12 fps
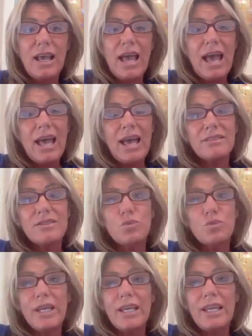And
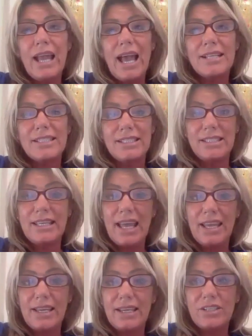we at
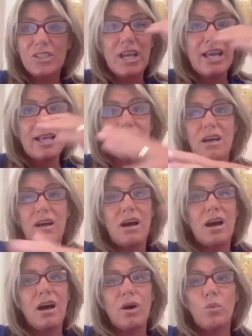Engage and
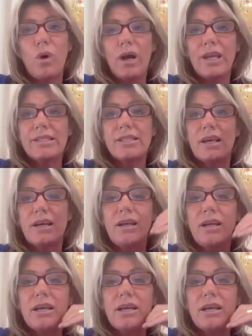our wider